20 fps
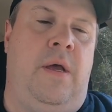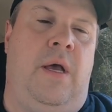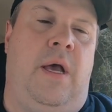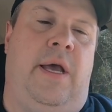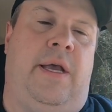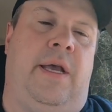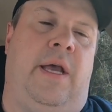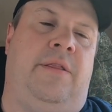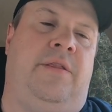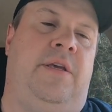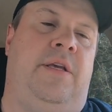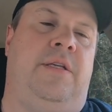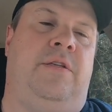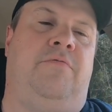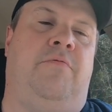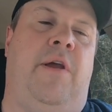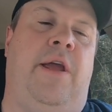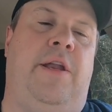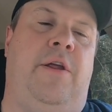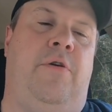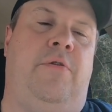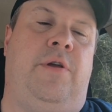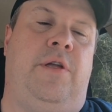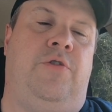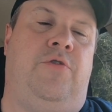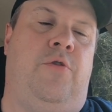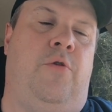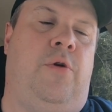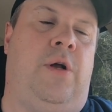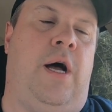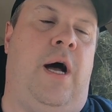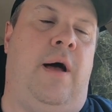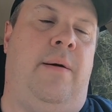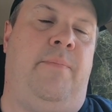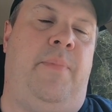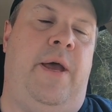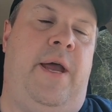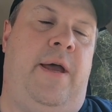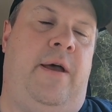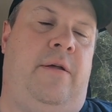I got this radio control
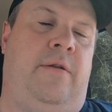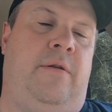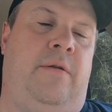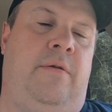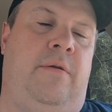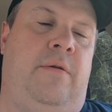compound